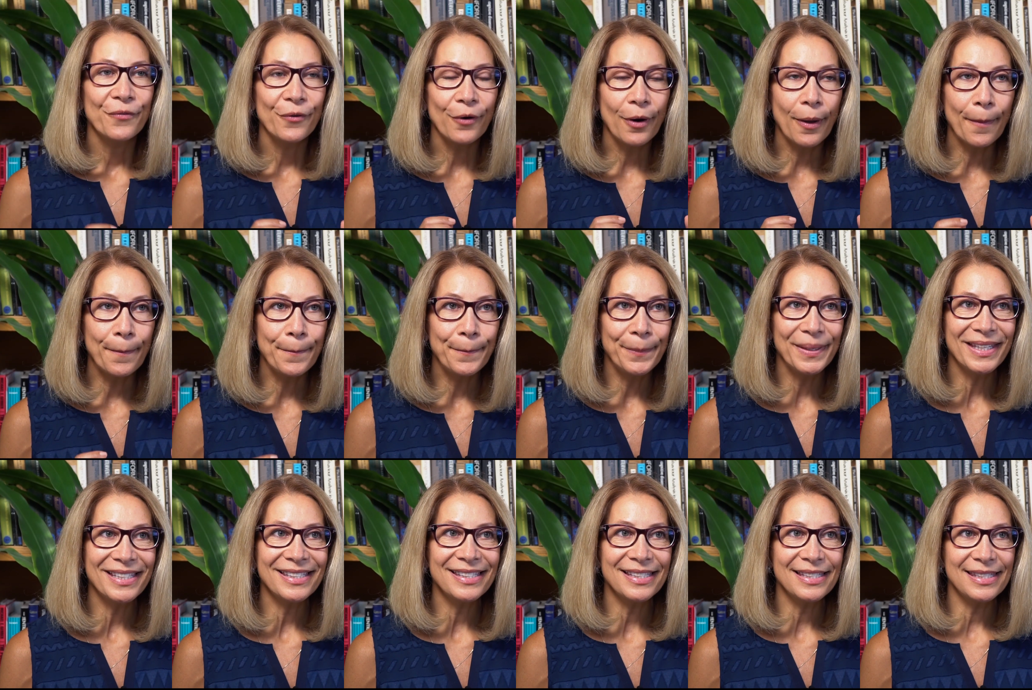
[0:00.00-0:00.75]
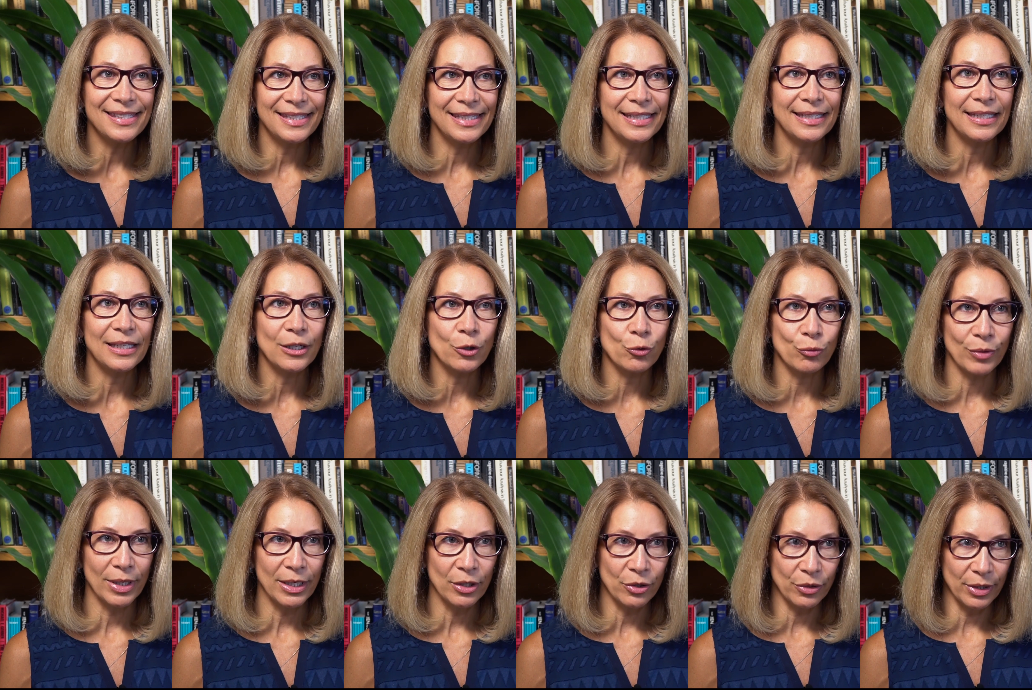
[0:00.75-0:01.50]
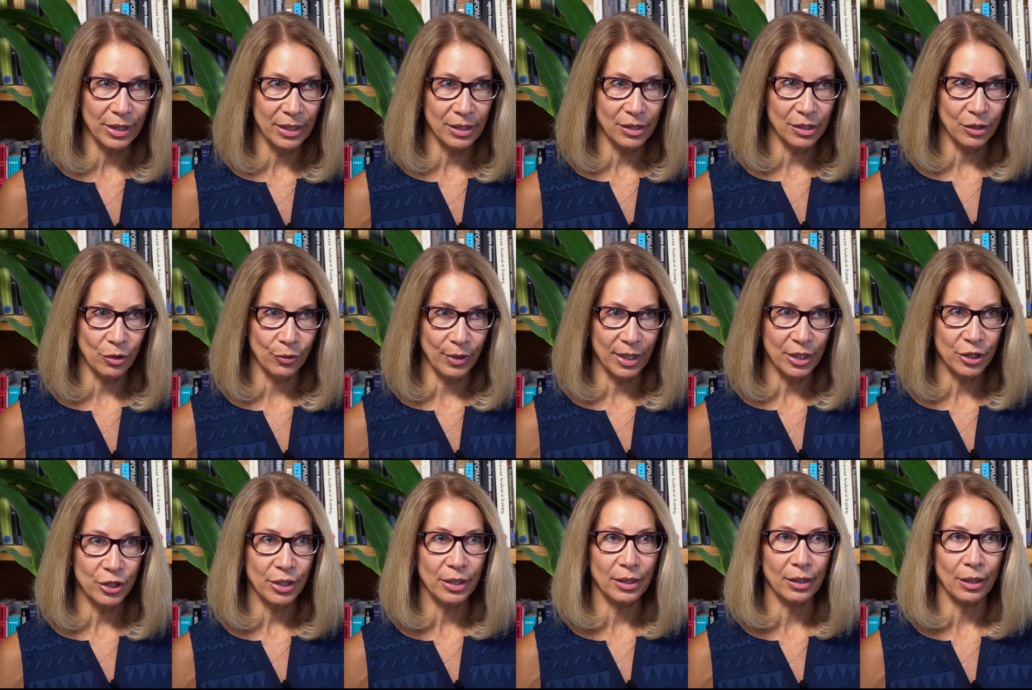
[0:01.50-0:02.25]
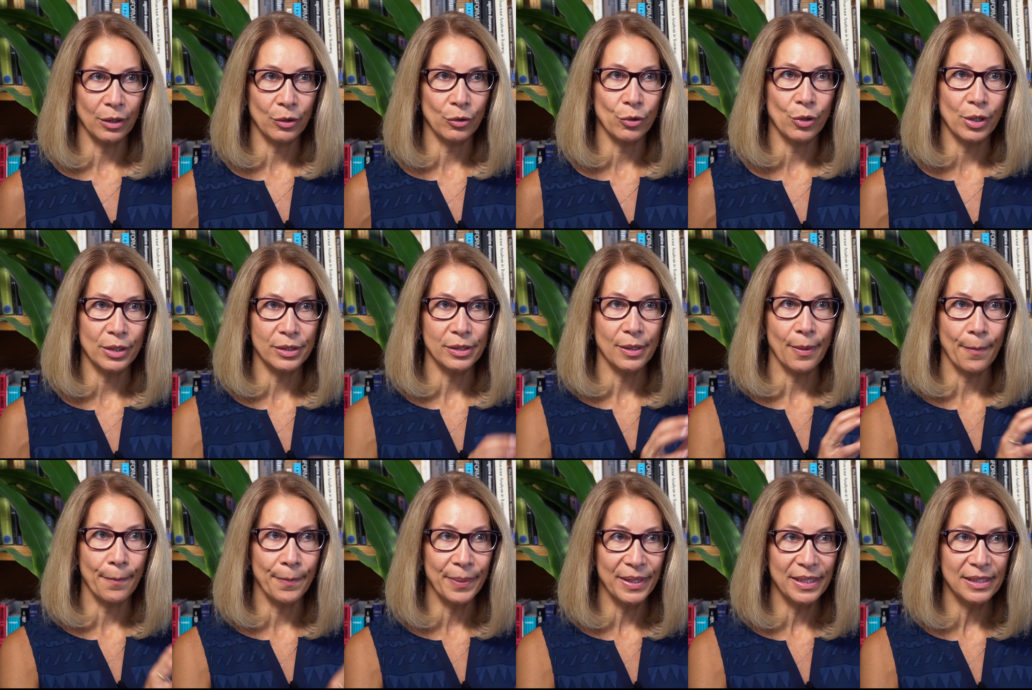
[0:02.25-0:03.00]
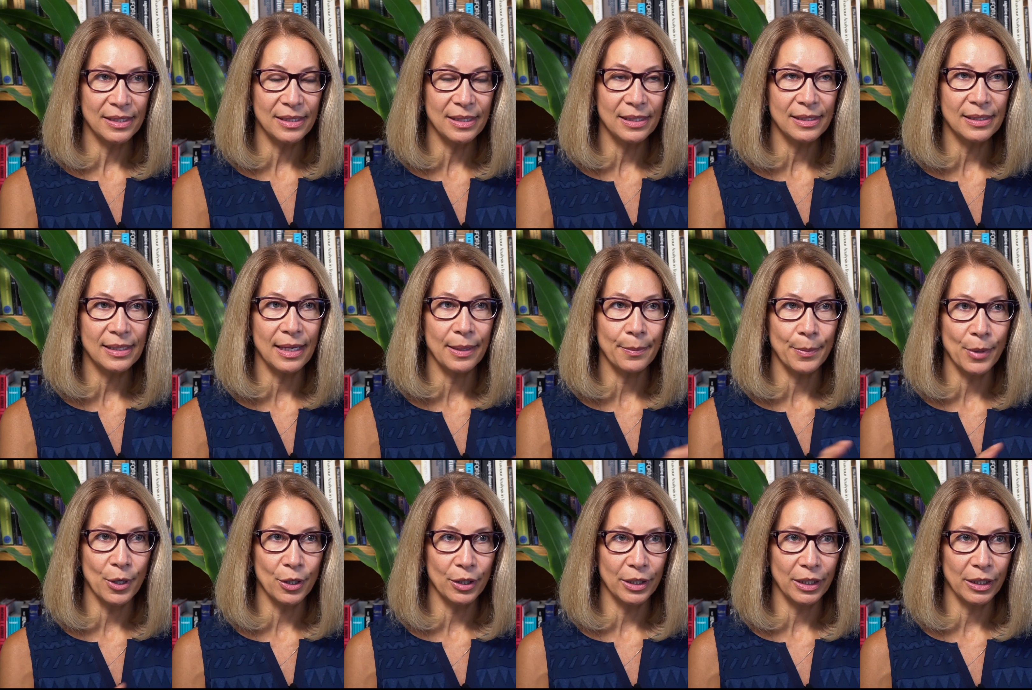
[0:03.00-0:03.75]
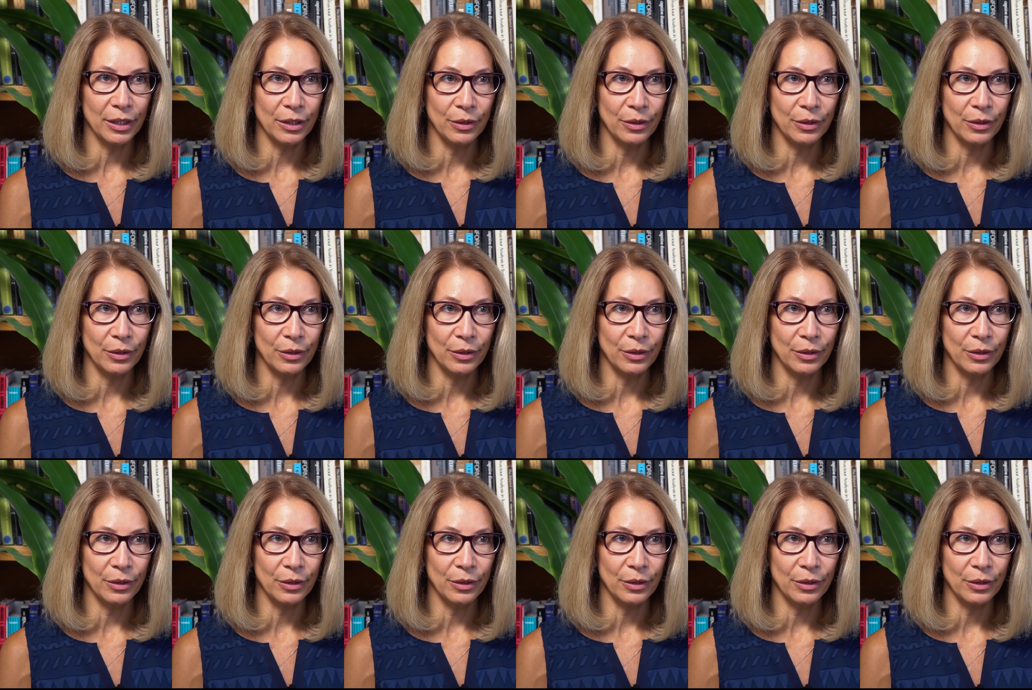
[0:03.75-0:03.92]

For a business seeking greater integration across business and market